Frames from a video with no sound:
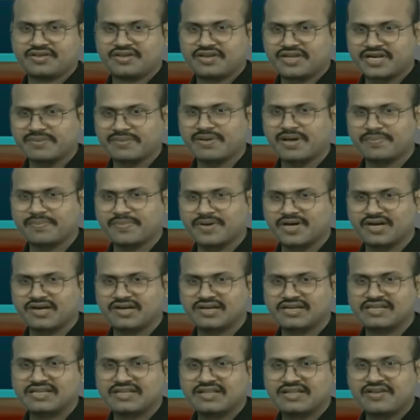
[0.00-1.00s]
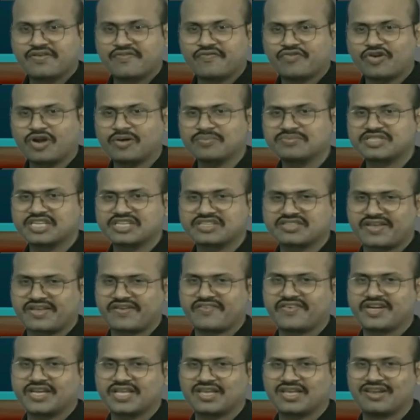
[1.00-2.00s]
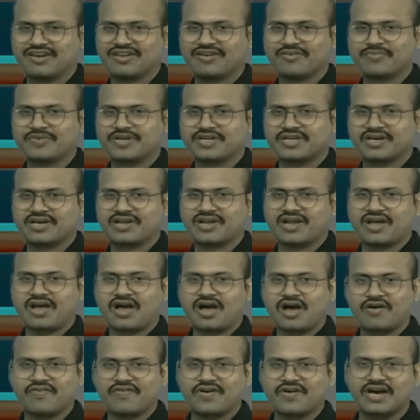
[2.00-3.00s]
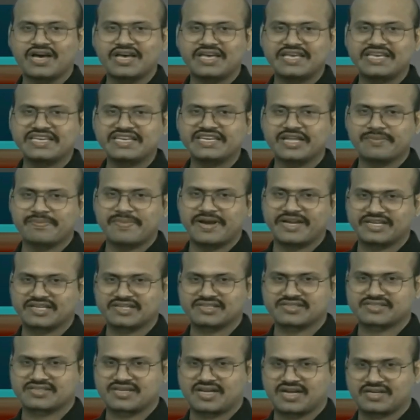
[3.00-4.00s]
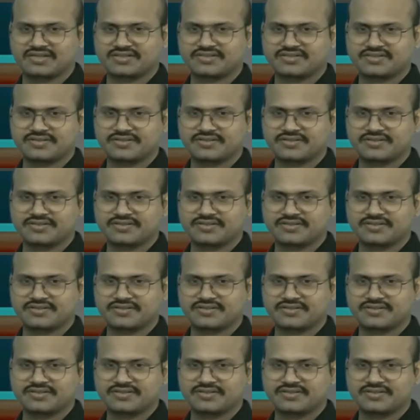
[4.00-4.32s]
Remember, from 670 km, our inner mantle starts.